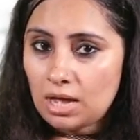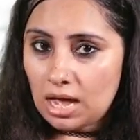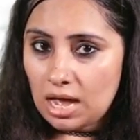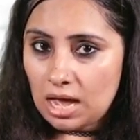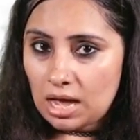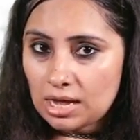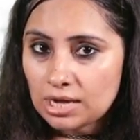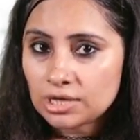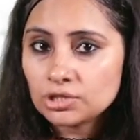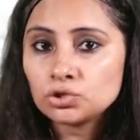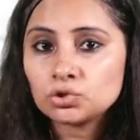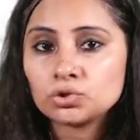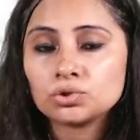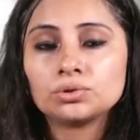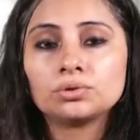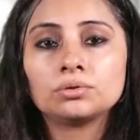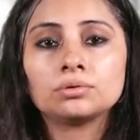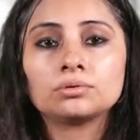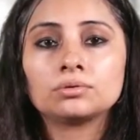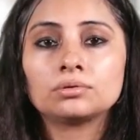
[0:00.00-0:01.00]
Âge,
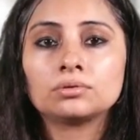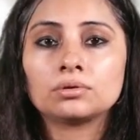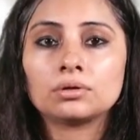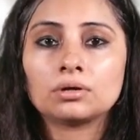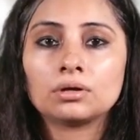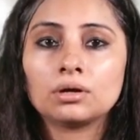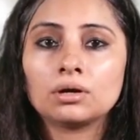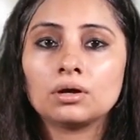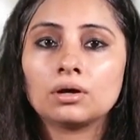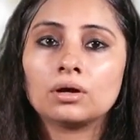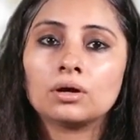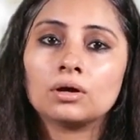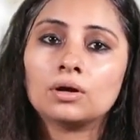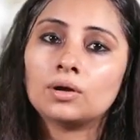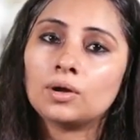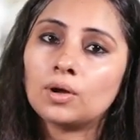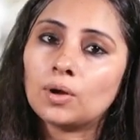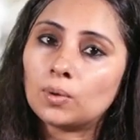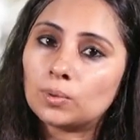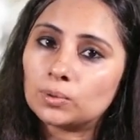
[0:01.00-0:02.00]

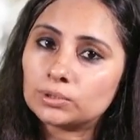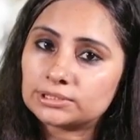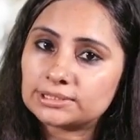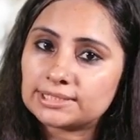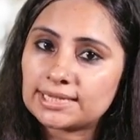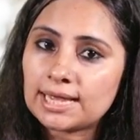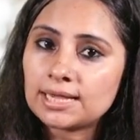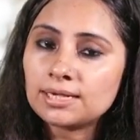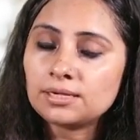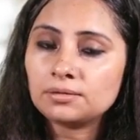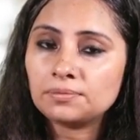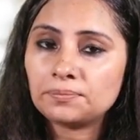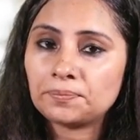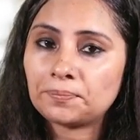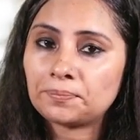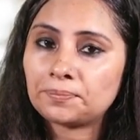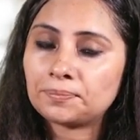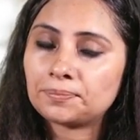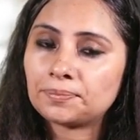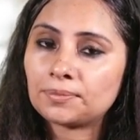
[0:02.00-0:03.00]
hôtel,
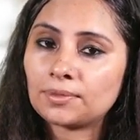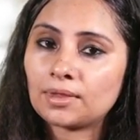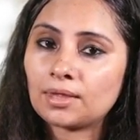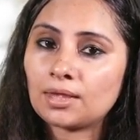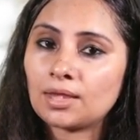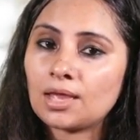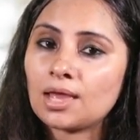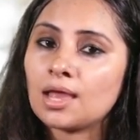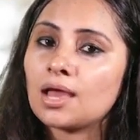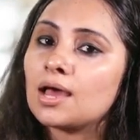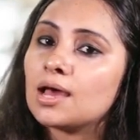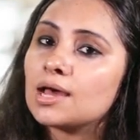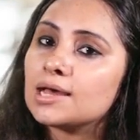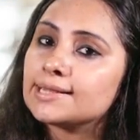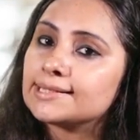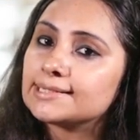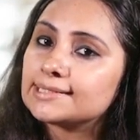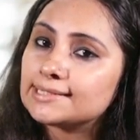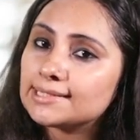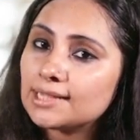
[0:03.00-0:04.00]

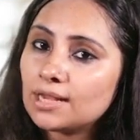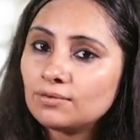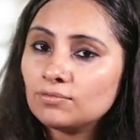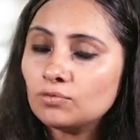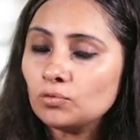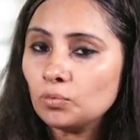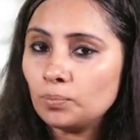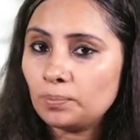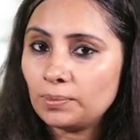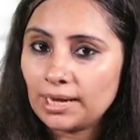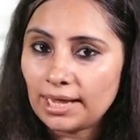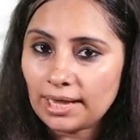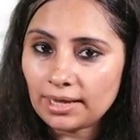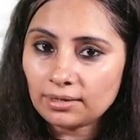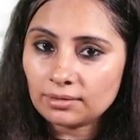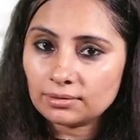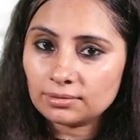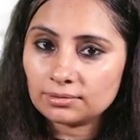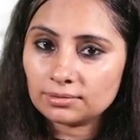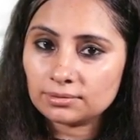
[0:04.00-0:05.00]
s'il vous
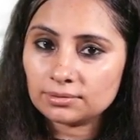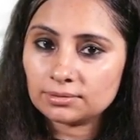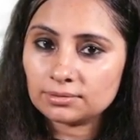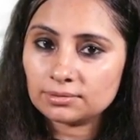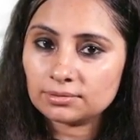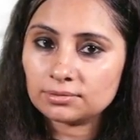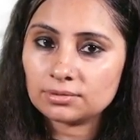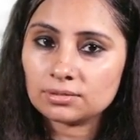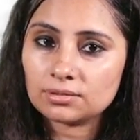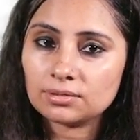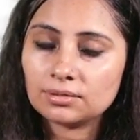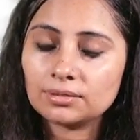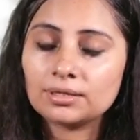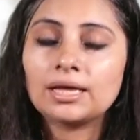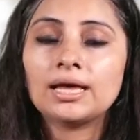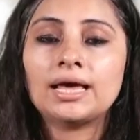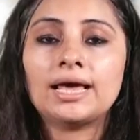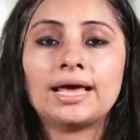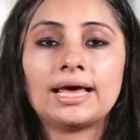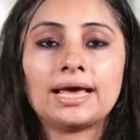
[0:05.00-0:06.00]
plaît,
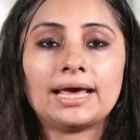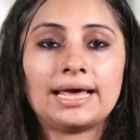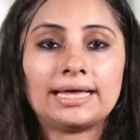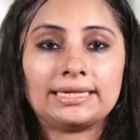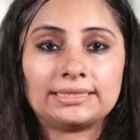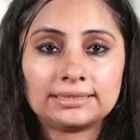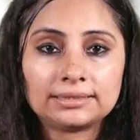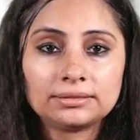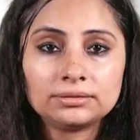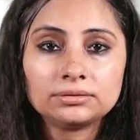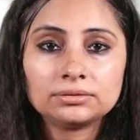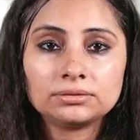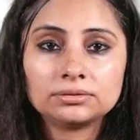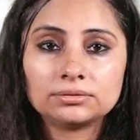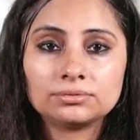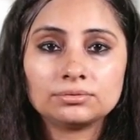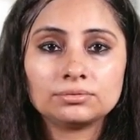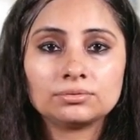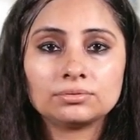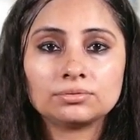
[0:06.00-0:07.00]
être,
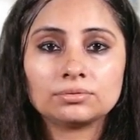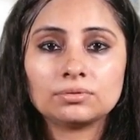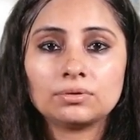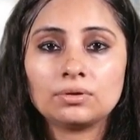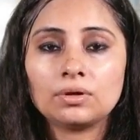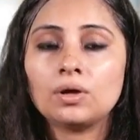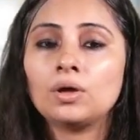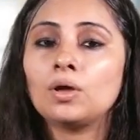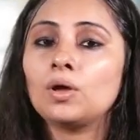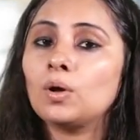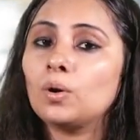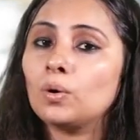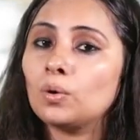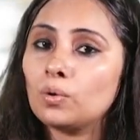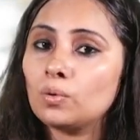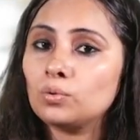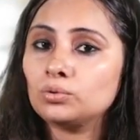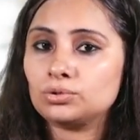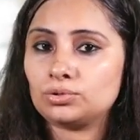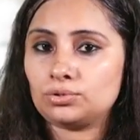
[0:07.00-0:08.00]

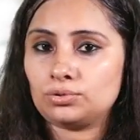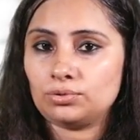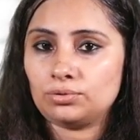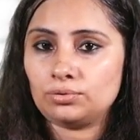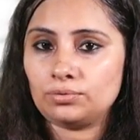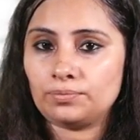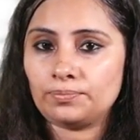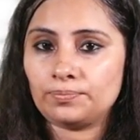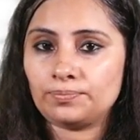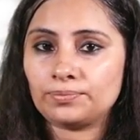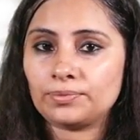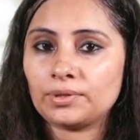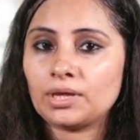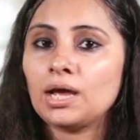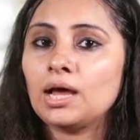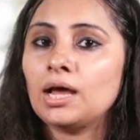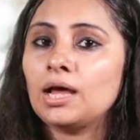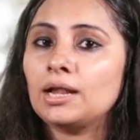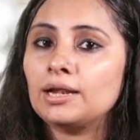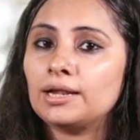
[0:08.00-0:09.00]
août.
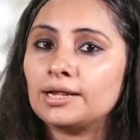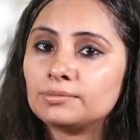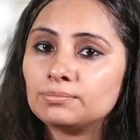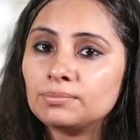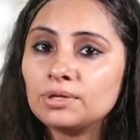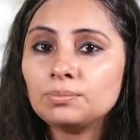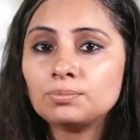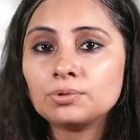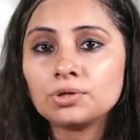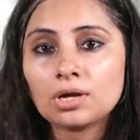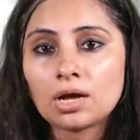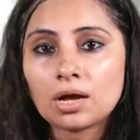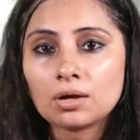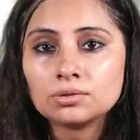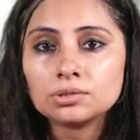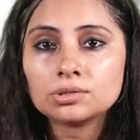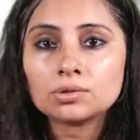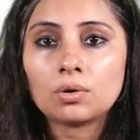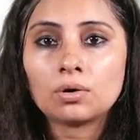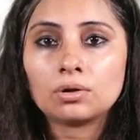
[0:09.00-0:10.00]
Let me
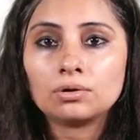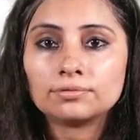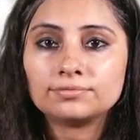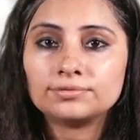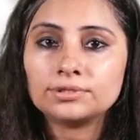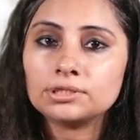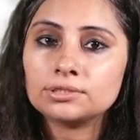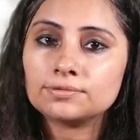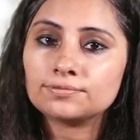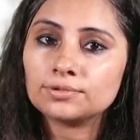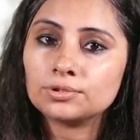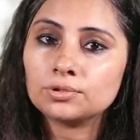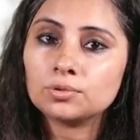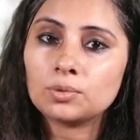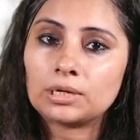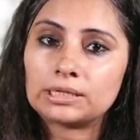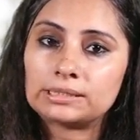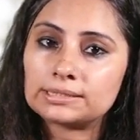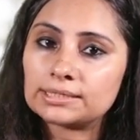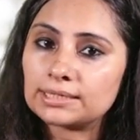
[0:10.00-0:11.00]
pronounce all of these for you
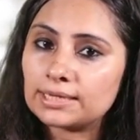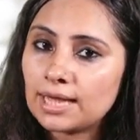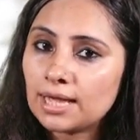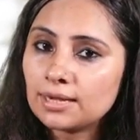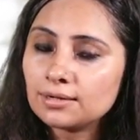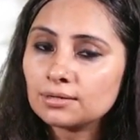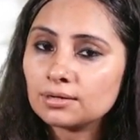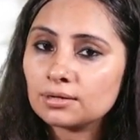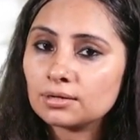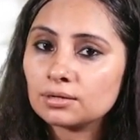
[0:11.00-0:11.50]
once again.